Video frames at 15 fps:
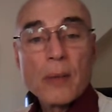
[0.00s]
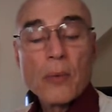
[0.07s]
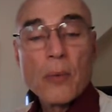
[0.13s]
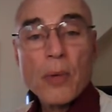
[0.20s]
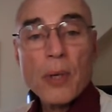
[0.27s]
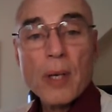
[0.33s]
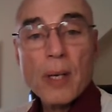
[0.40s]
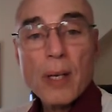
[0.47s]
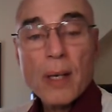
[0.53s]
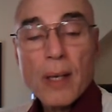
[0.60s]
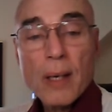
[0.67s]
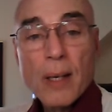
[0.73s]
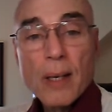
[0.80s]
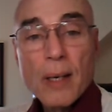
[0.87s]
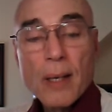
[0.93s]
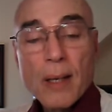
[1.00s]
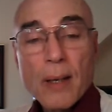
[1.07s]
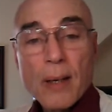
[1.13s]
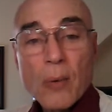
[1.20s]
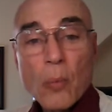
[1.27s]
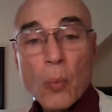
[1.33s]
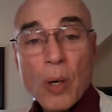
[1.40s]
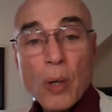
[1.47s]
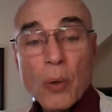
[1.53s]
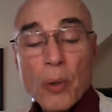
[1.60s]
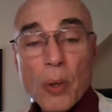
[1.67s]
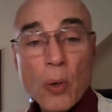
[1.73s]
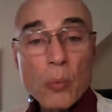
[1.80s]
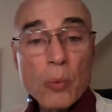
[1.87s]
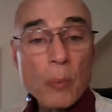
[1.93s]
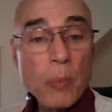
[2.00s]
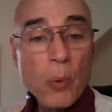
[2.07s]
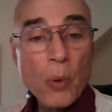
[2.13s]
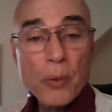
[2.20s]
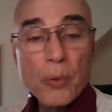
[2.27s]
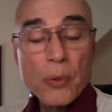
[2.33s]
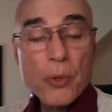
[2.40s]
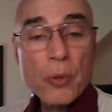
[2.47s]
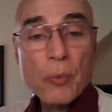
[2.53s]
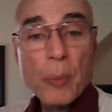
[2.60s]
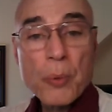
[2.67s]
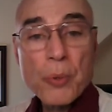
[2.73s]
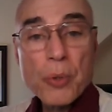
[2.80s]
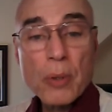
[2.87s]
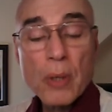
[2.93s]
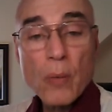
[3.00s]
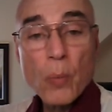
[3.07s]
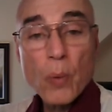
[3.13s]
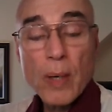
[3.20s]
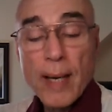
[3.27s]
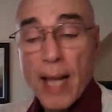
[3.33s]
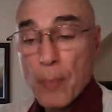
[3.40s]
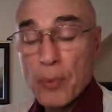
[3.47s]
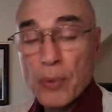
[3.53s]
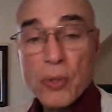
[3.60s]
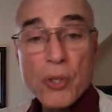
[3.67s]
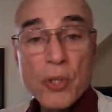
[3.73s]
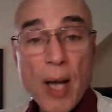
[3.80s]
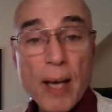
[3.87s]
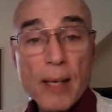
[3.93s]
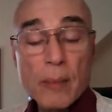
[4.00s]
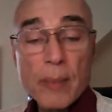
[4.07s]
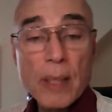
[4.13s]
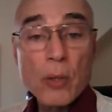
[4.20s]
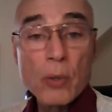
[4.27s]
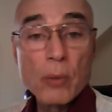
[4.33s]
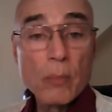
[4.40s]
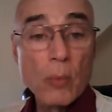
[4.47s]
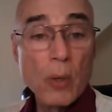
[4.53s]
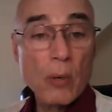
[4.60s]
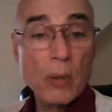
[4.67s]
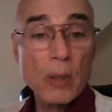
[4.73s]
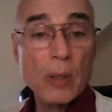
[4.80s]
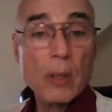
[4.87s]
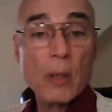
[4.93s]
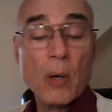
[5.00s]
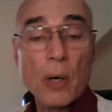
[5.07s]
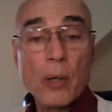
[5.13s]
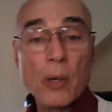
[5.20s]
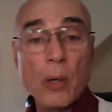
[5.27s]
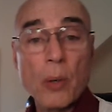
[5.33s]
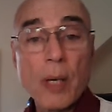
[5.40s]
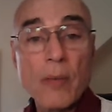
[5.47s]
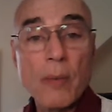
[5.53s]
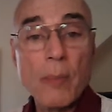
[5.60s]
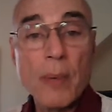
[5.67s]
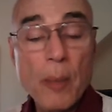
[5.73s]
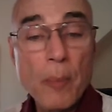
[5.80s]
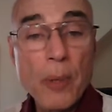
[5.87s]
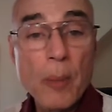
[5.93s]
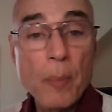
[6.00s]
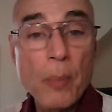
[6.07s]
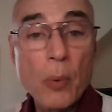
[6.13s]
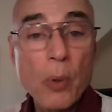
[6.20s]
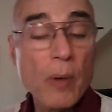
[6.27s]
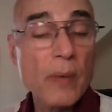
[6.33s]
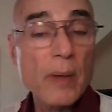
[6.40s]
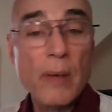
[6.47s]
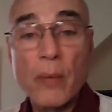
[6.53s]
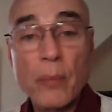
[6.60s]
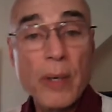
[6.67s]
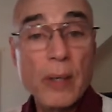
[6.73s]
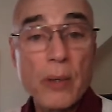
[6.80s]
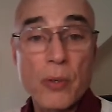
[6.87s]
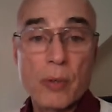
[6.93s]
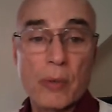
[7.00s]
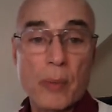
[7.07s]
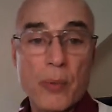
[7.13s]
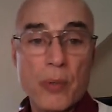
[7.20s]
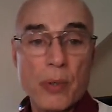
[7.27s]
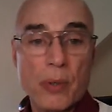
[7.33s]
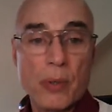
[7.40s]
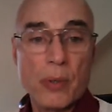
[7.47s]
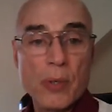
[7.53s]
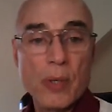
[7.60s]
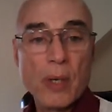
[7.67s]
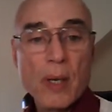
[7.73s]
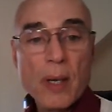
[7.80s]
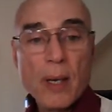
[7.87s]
The well-known report in the Scripture of what happened to Sodom and Gomorrah are known even by people who have never read the Scriptures.